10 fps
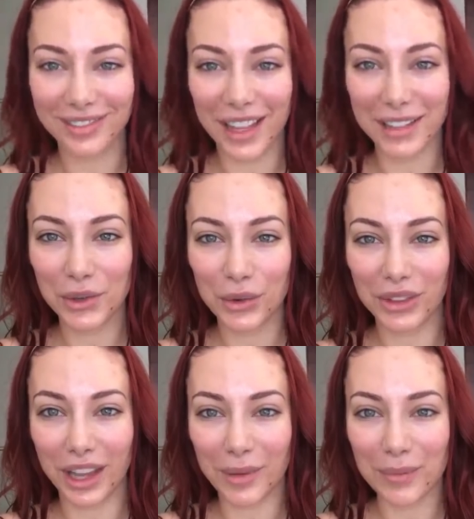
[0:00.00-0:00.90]
It's a cool
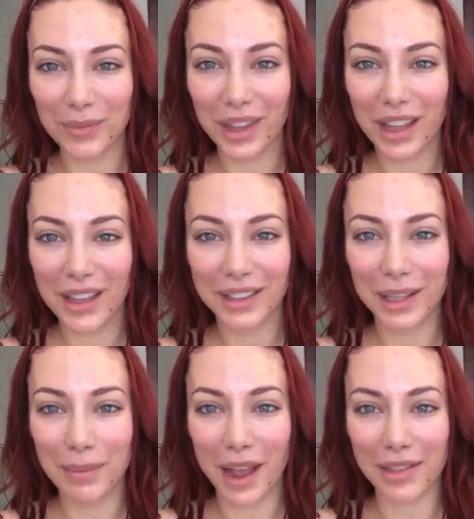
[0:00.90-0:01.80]
name.
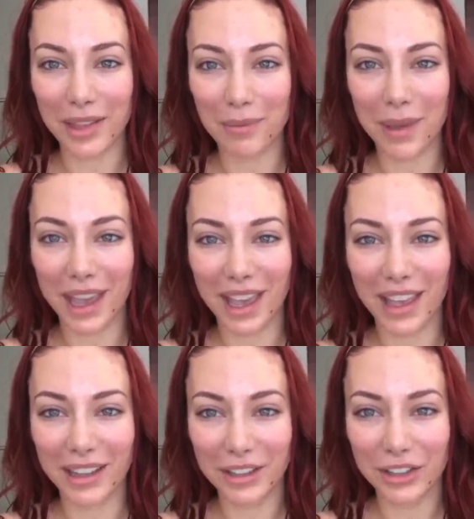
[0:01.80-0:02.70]
Samantha
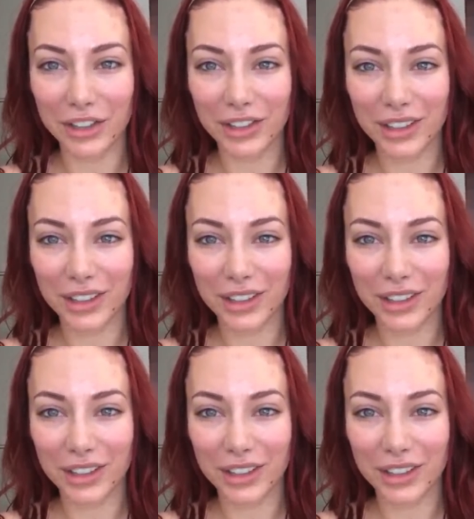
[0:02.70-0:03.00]
Page.